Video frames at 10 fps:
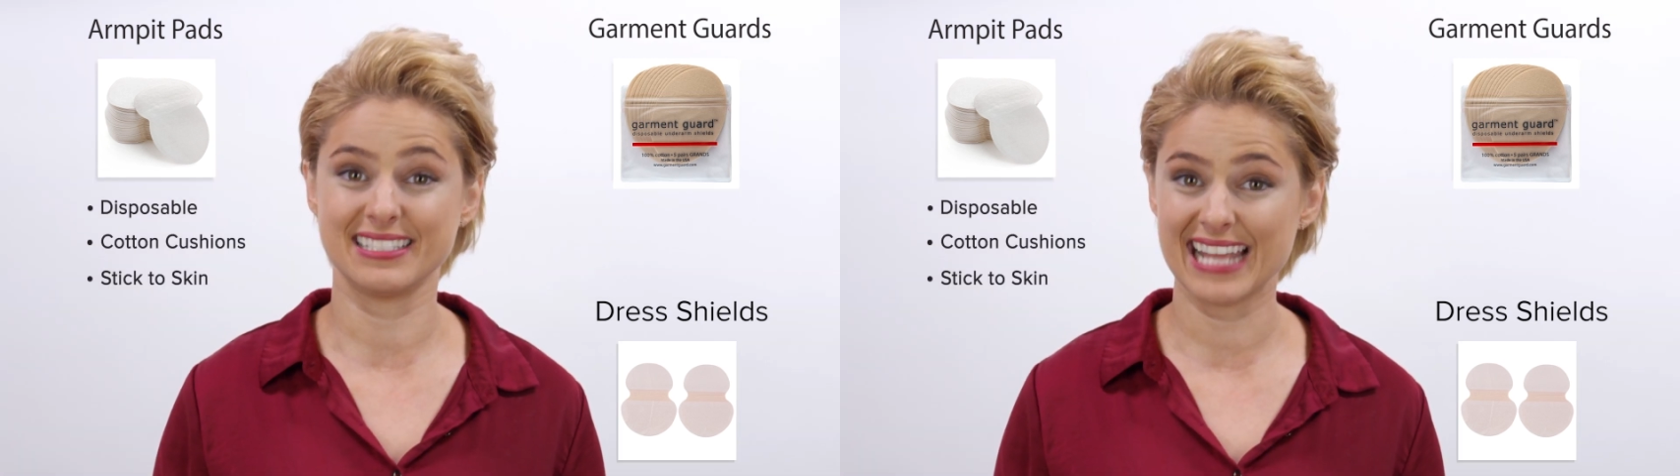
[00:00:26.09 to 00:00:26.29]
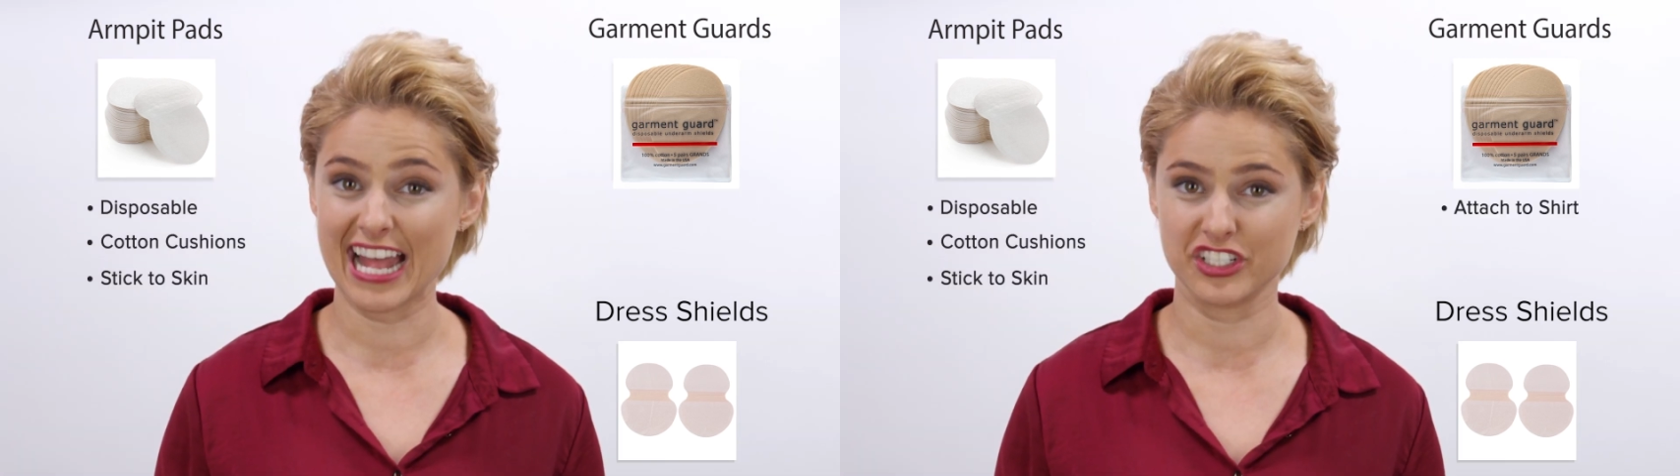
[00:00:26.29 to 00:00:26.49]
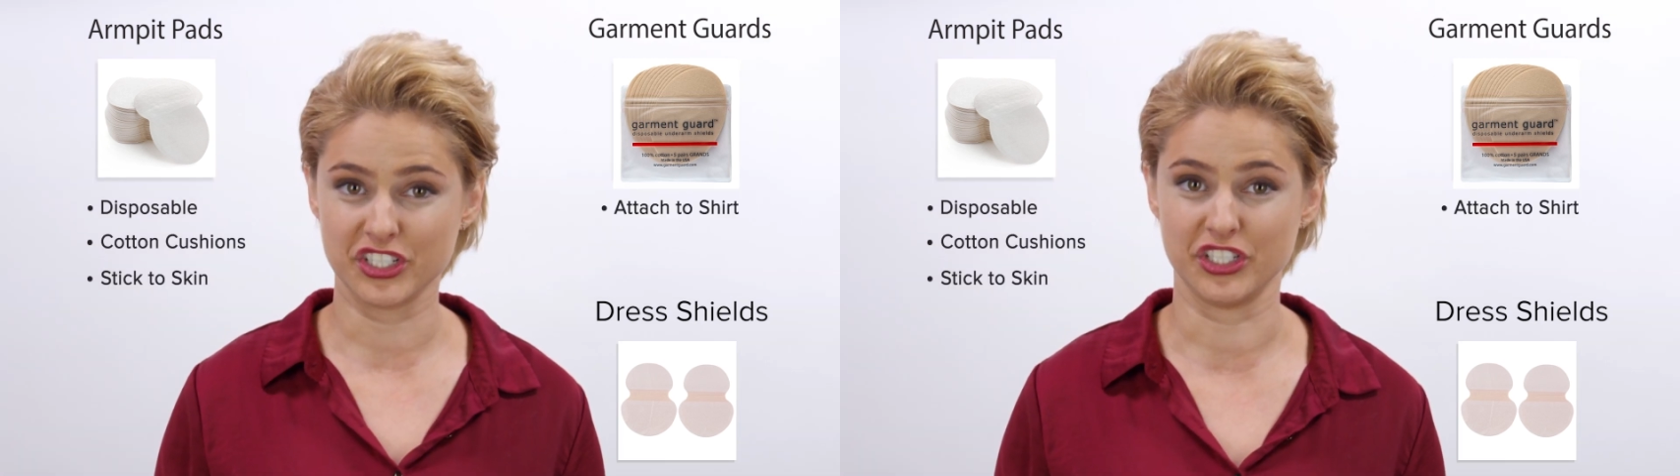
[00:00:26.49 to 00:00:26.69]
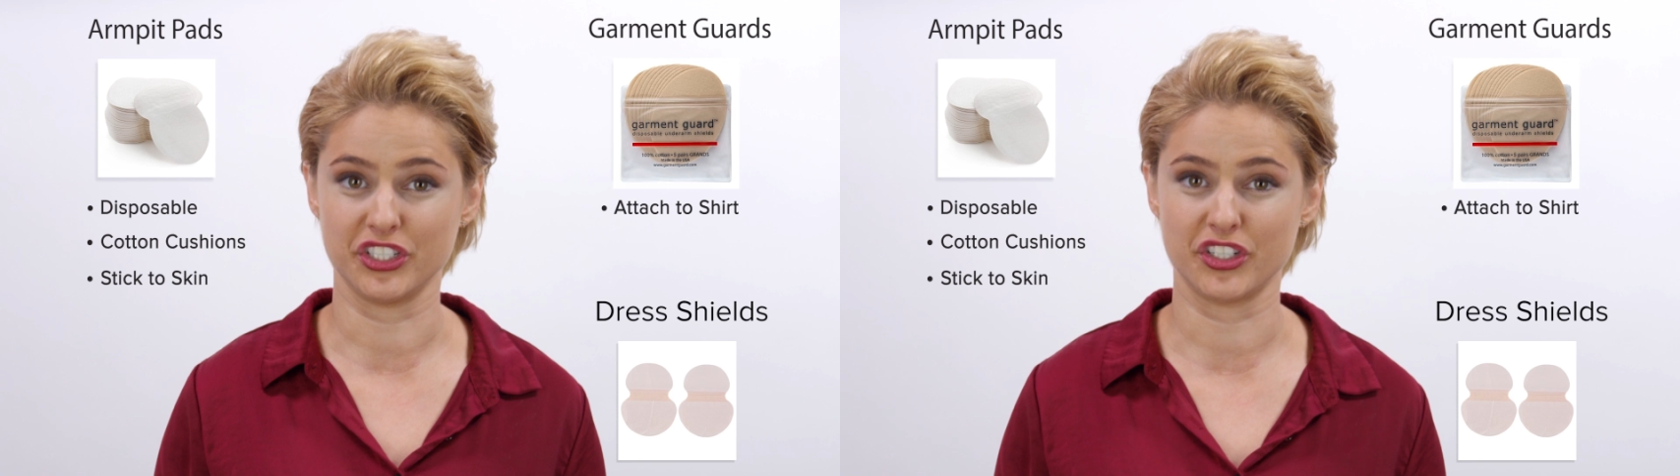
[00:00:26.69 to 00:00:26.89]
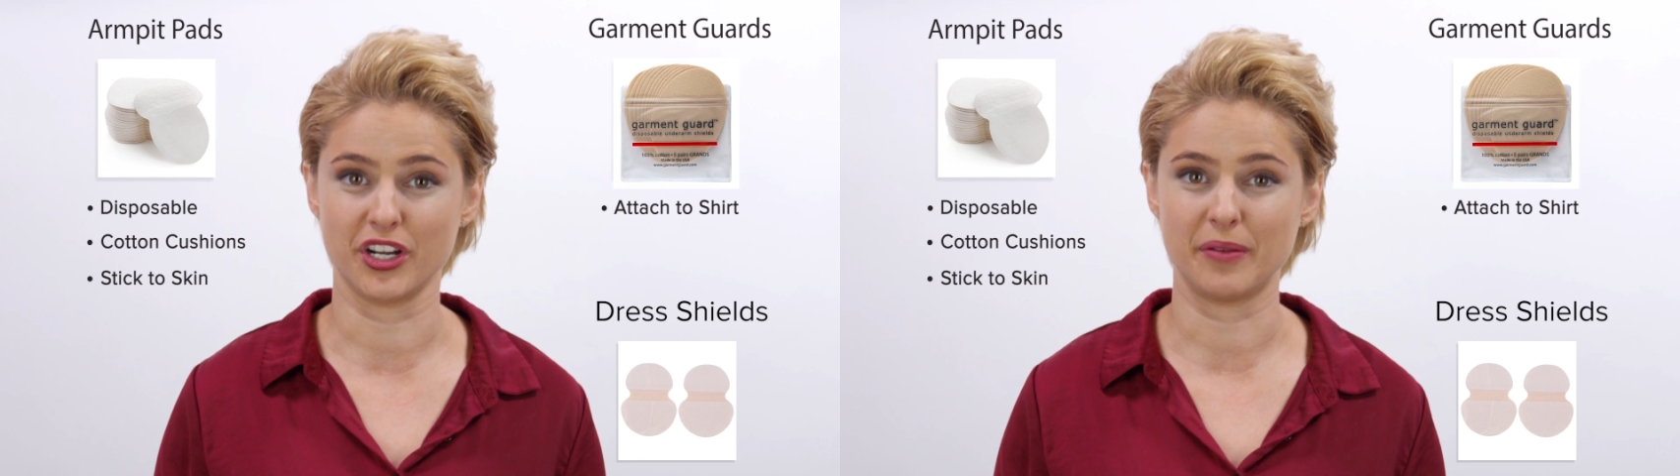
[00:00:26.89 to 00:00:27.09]
attach to your
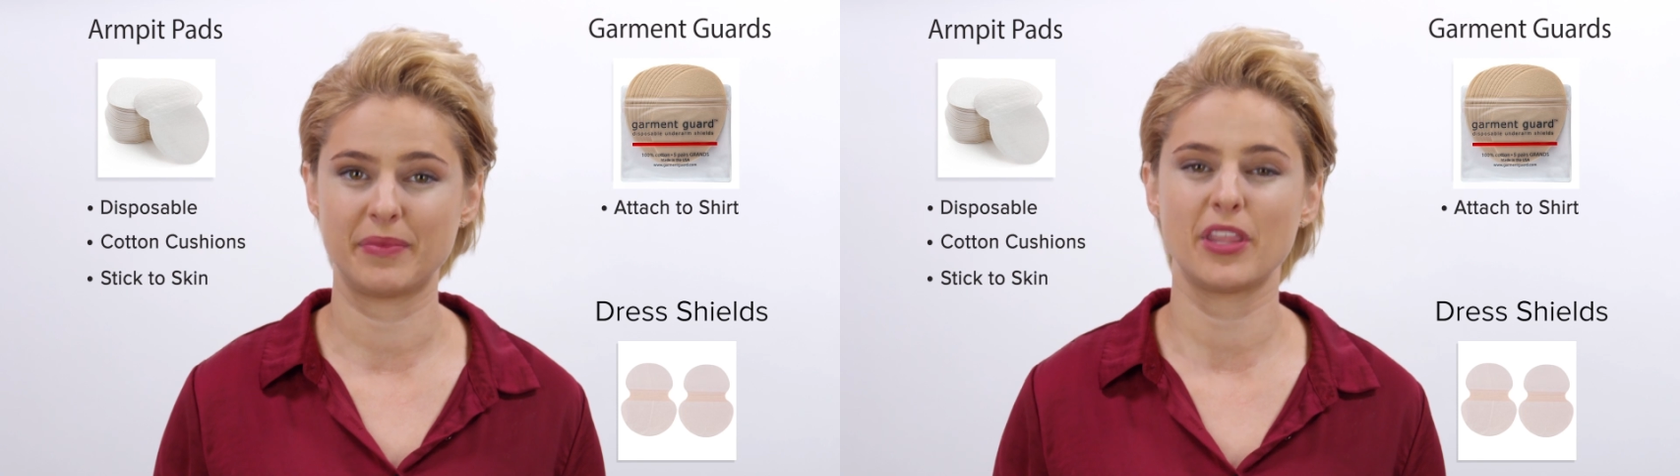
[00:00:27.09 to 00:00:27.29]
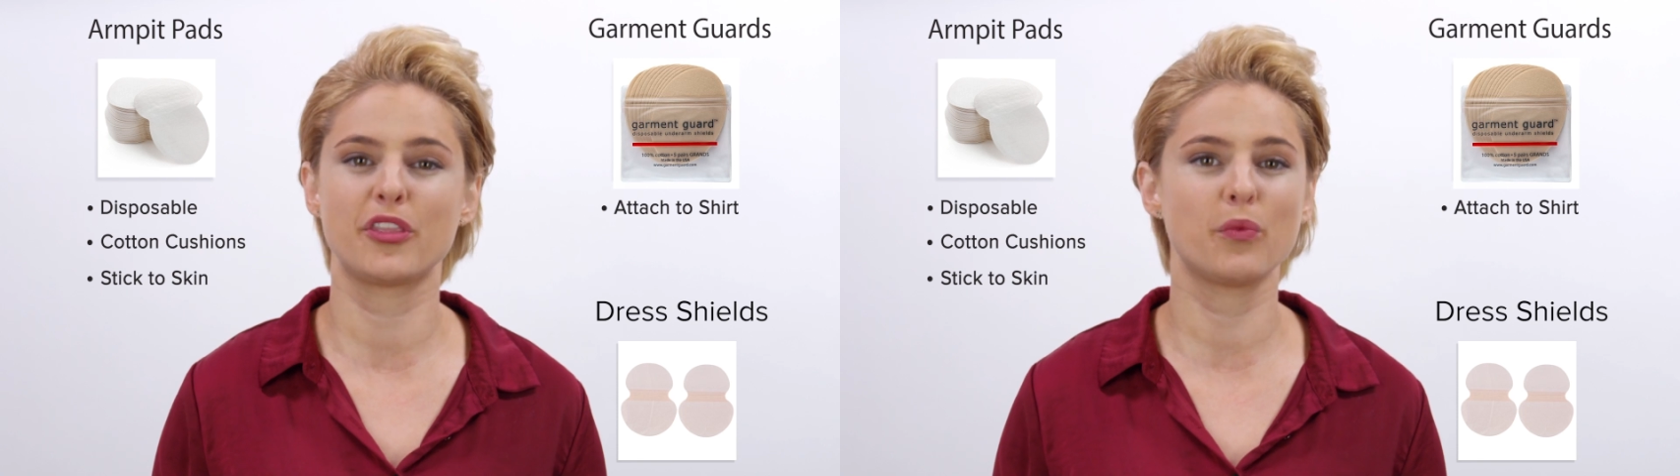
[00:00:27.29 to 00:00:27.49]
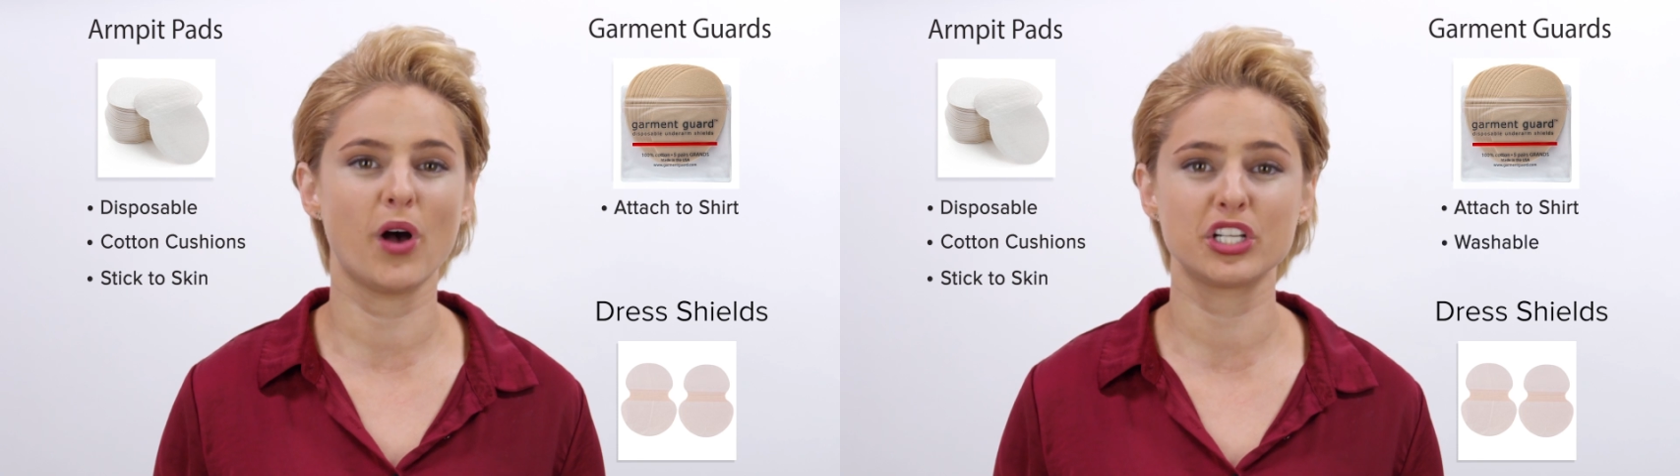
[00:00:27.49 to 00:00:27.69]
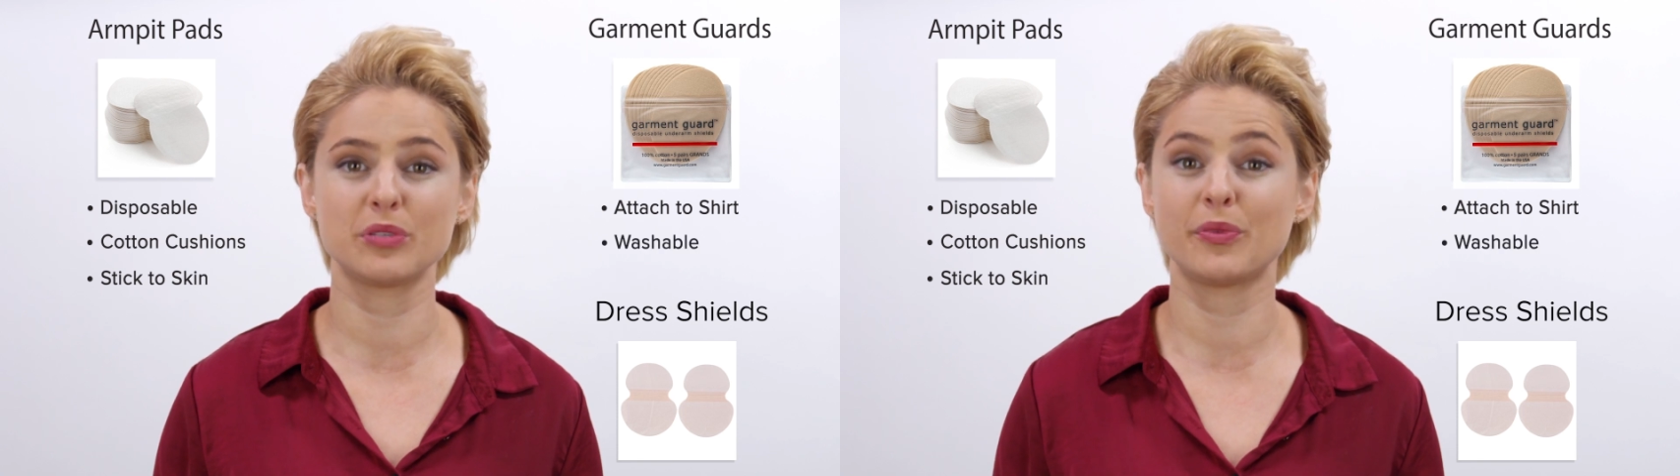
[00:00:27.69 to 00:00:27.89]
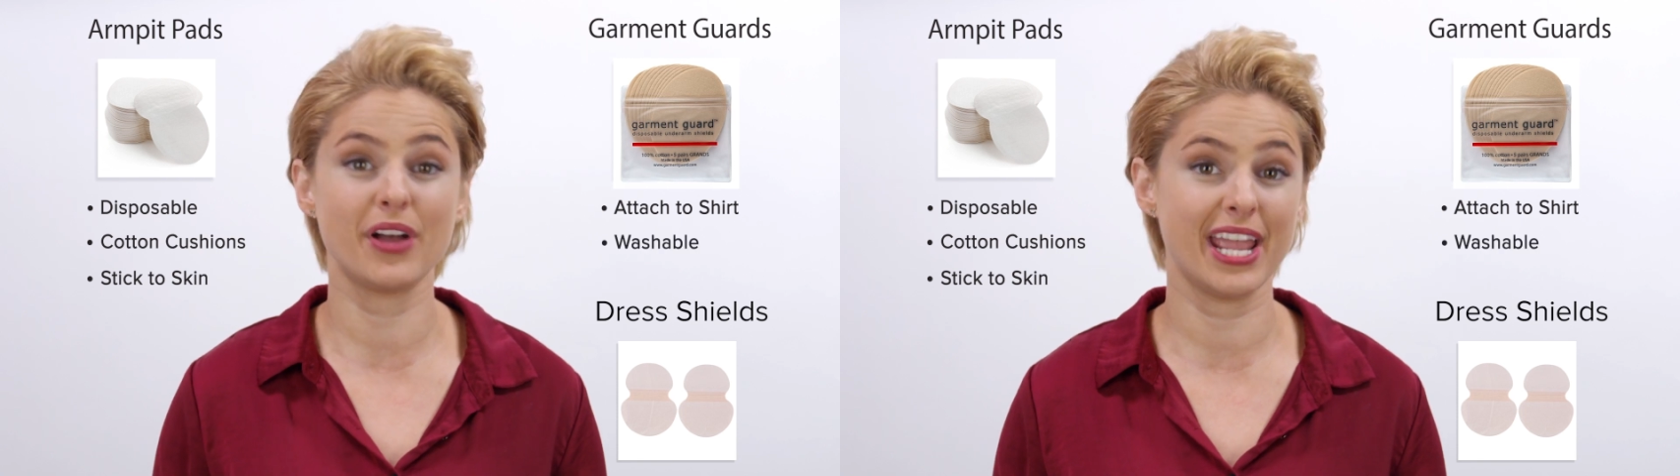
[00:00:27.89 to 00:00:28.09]
shirt. They're
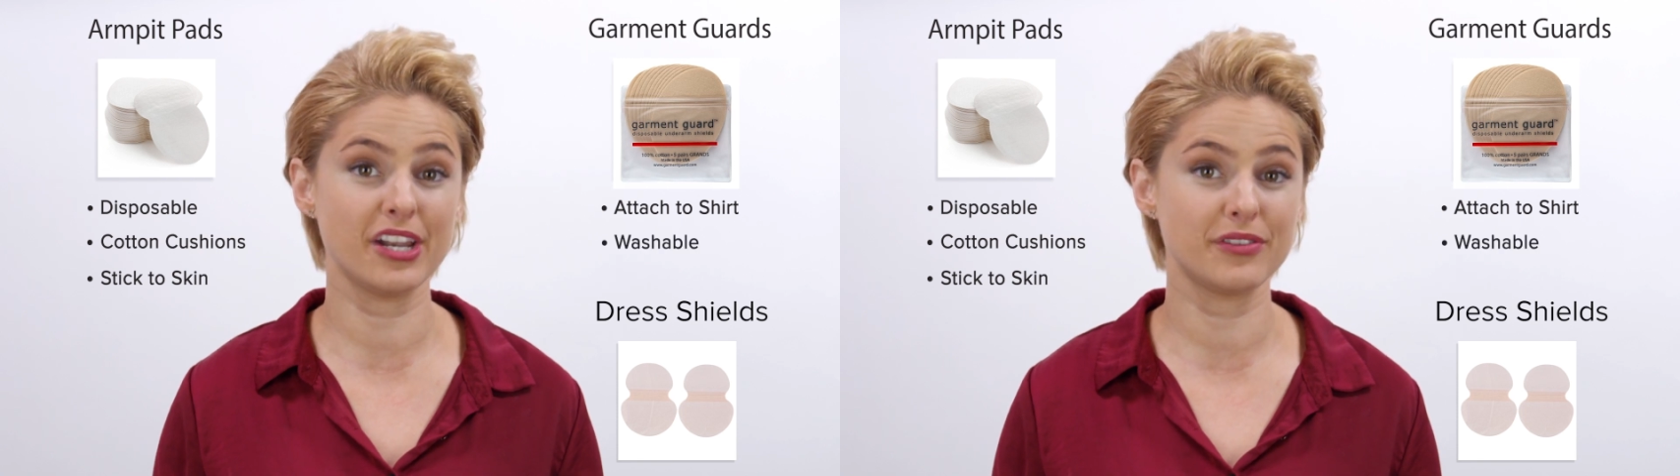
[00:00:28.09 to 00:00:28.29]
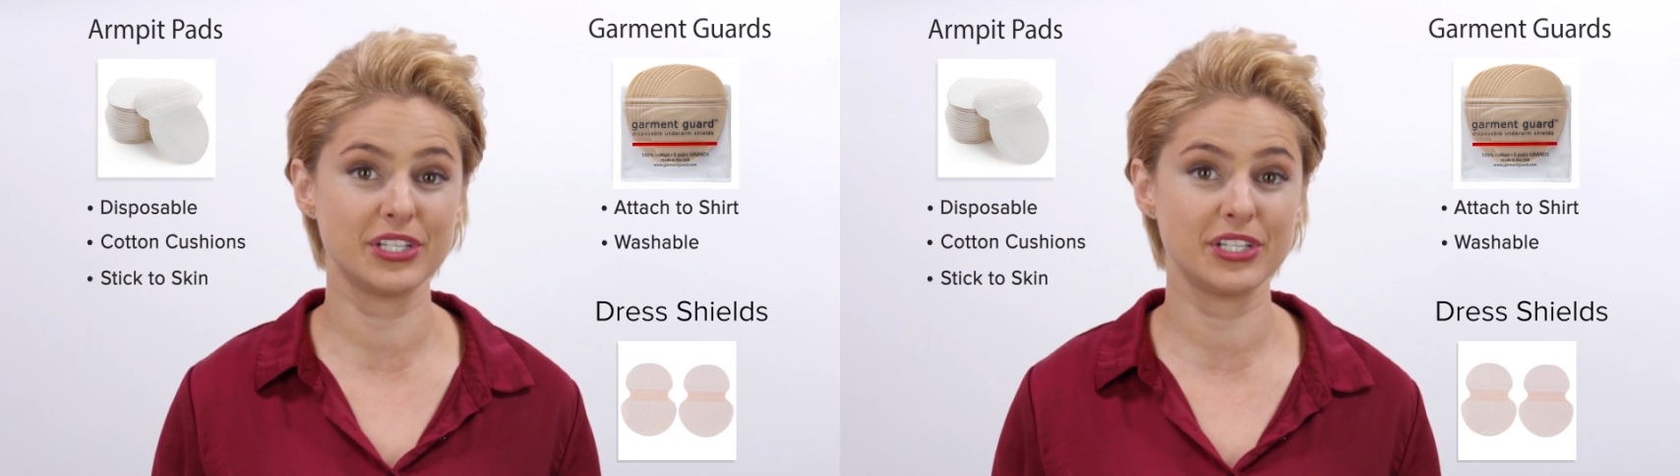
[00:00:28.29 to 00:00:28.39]
washable and